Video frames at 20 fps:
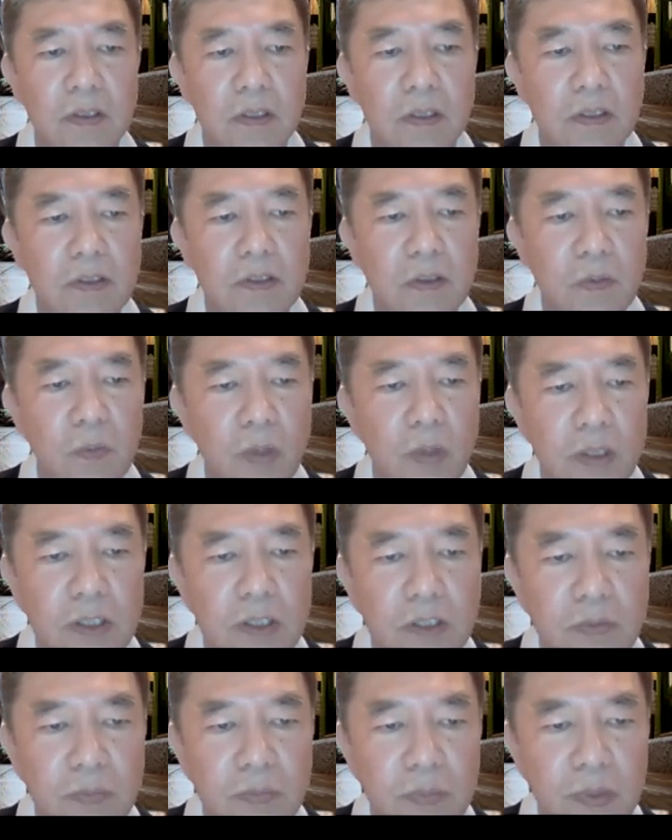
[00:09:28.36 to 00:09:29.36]
So
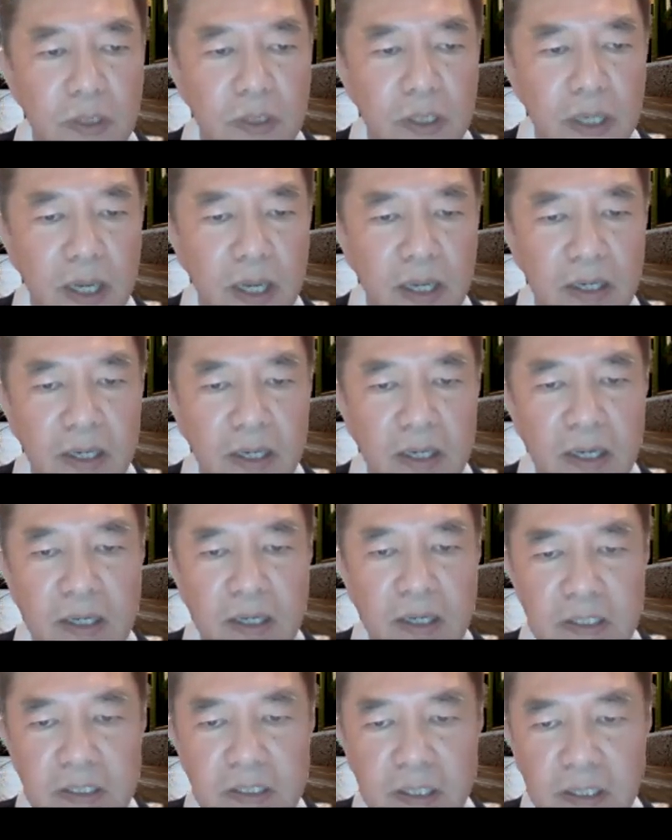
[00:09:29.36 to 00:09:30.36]
once we can then
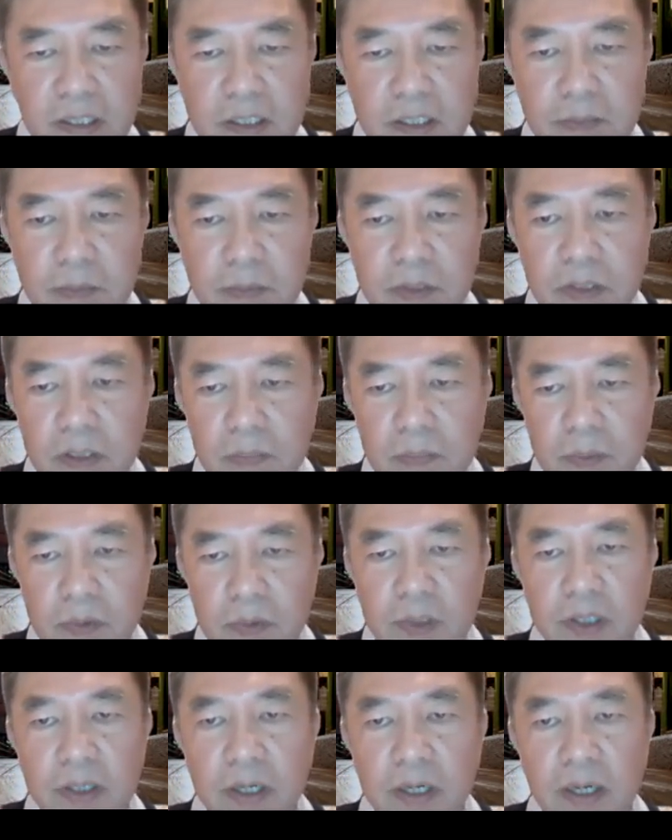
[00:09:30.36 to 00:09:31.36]
understand, explain the
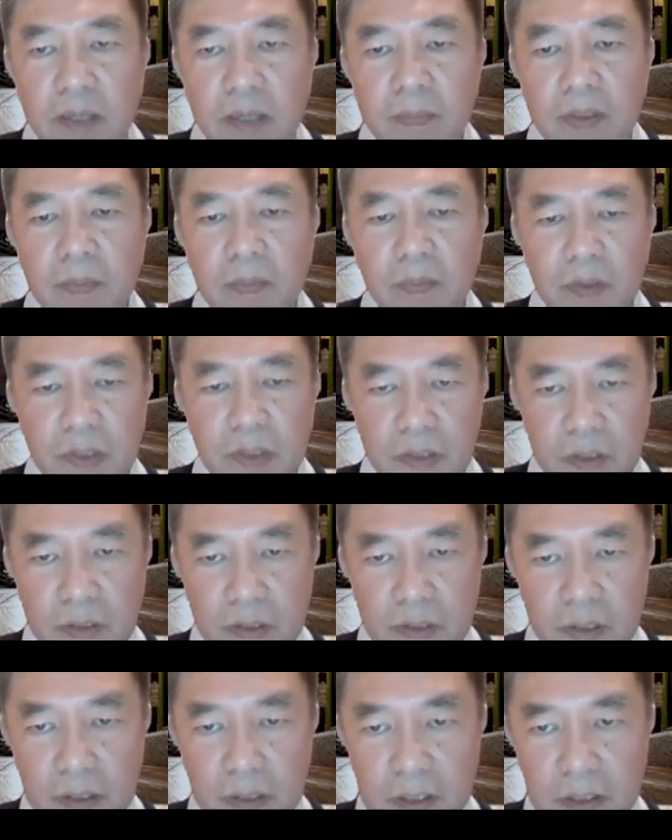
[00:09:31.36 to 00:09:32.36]
Buddha Dharma, which I just
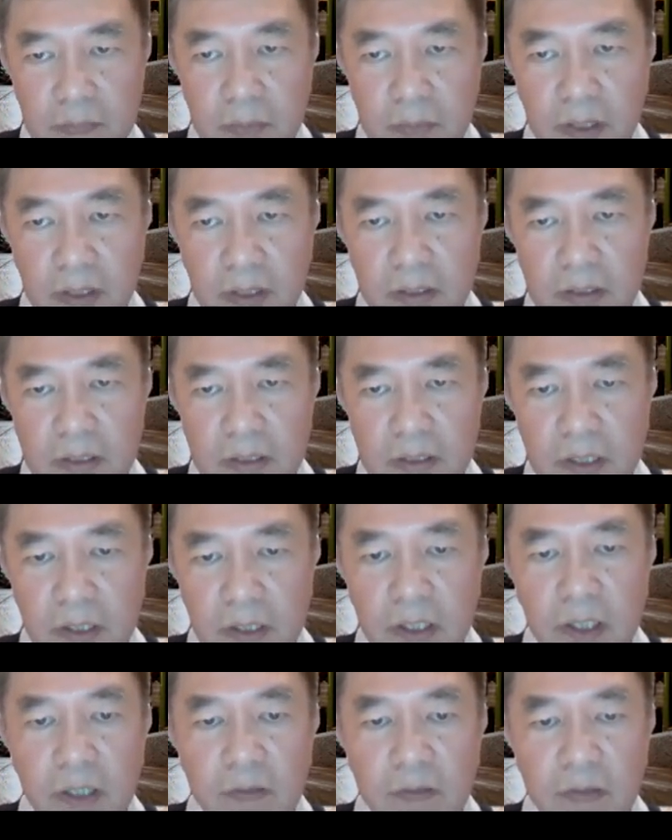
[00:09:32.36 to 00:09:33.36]
explained, seeing,
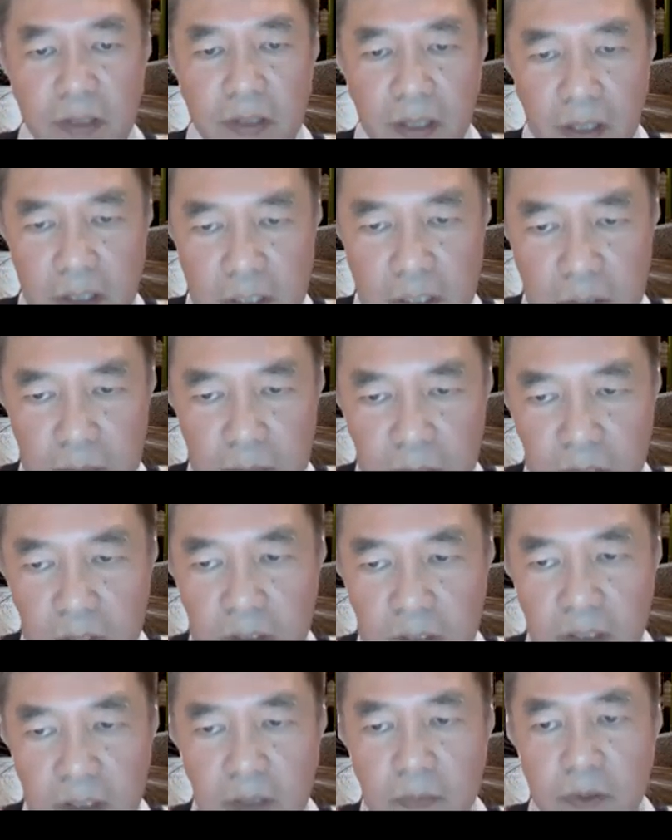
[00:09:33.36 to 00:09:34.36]
hearing, and
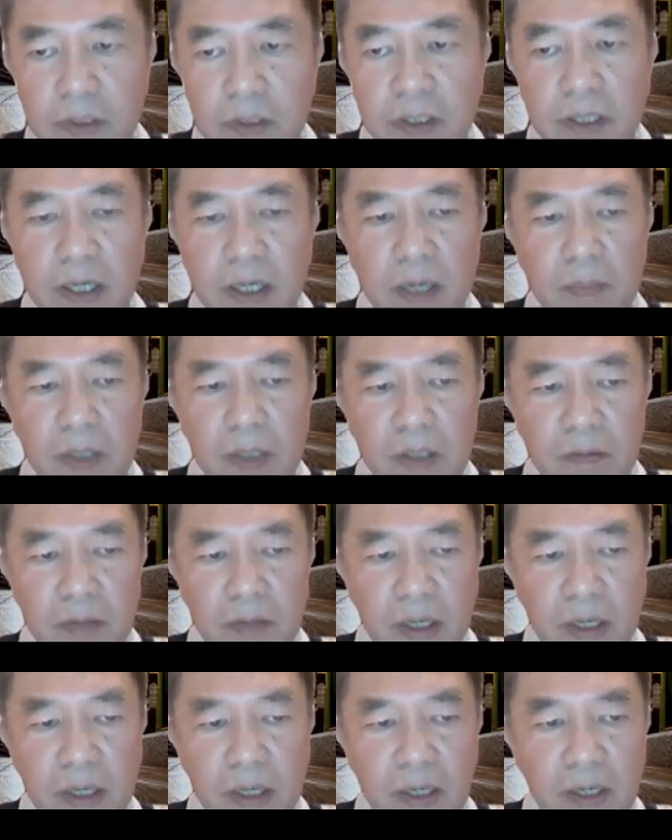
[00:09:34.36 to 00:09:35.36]
experiencing the Buddha Dharma,
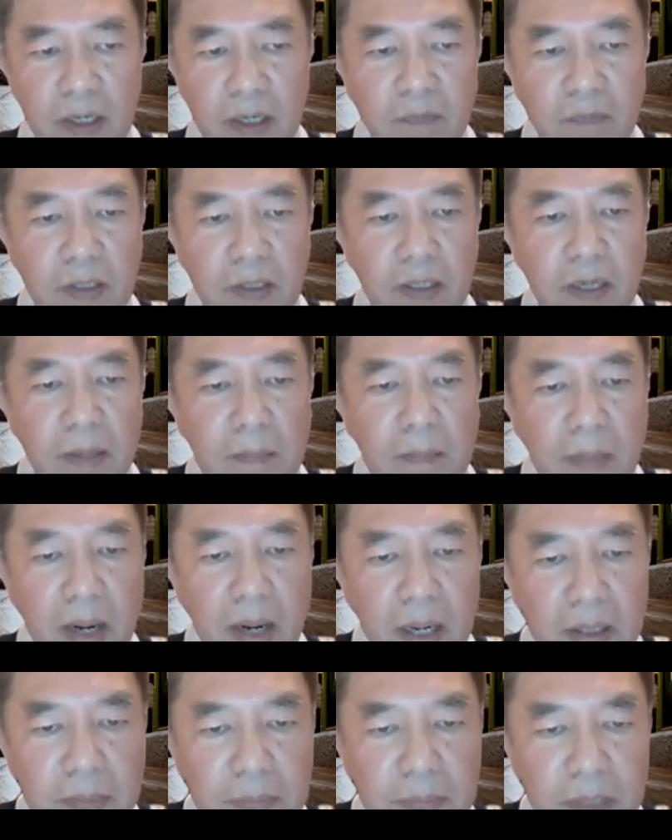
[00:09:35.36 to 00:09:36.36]
living the
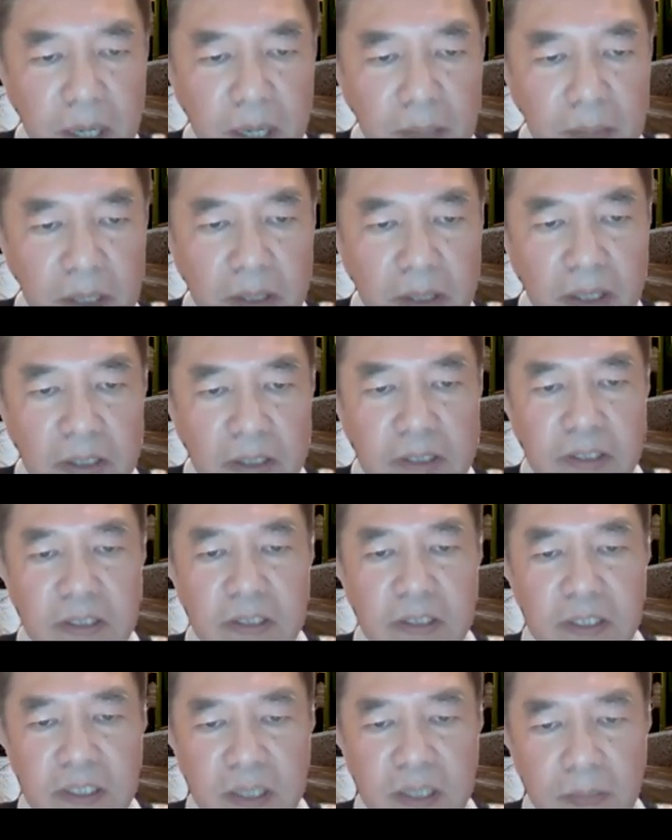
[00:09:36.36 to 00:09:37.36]
Dharma then is
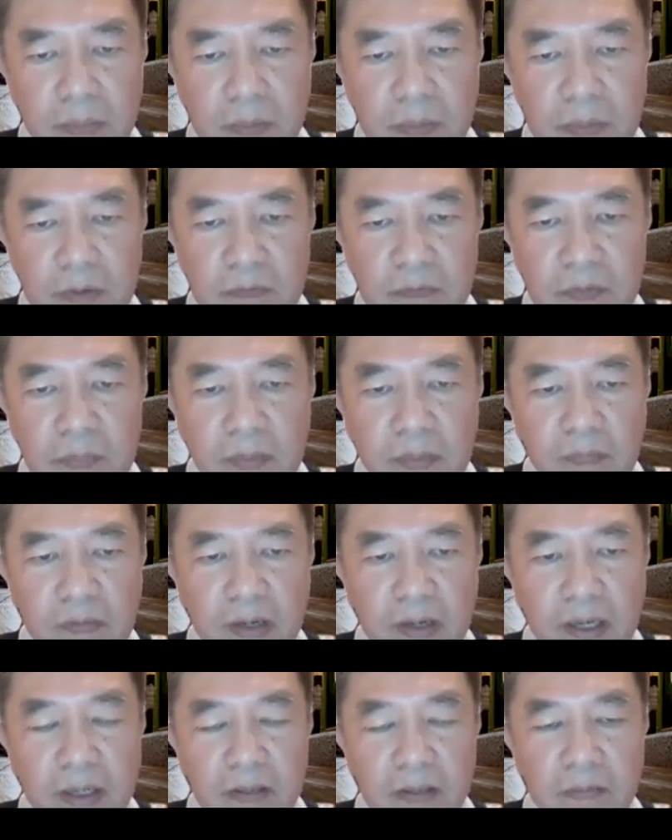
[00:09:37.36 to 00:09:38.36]
inseparable from our
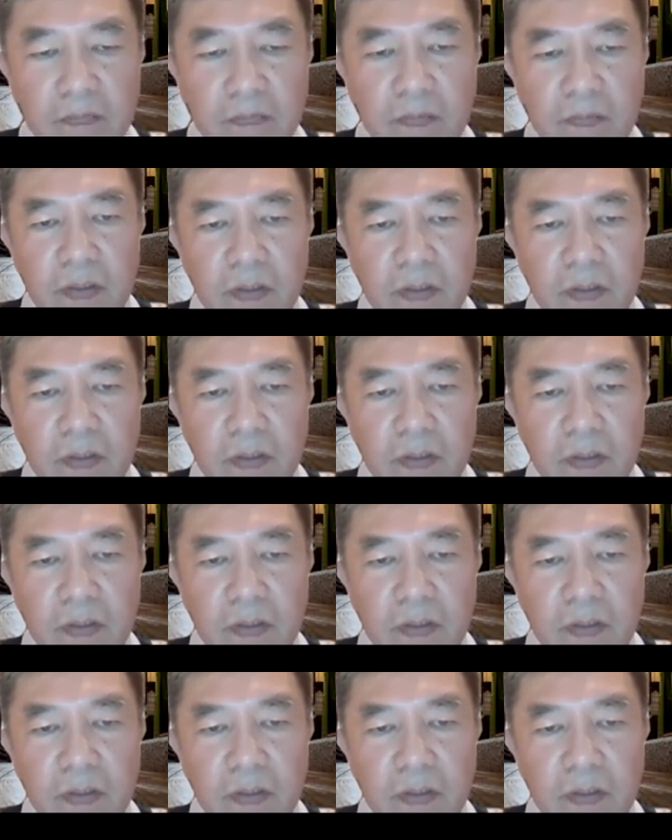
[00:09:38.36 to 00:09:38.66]
life.